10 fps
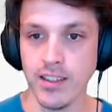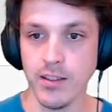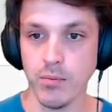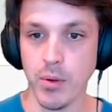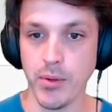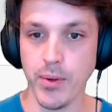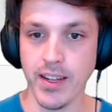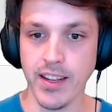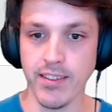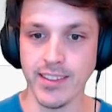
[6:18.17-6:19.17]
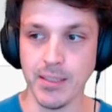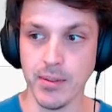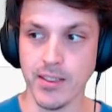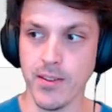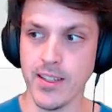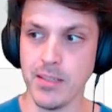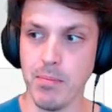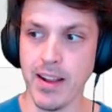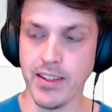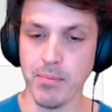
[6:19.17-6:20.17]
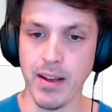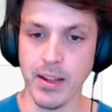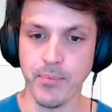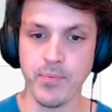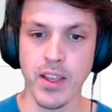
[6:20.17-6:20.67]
what we're doing here is similar to this many-to-many.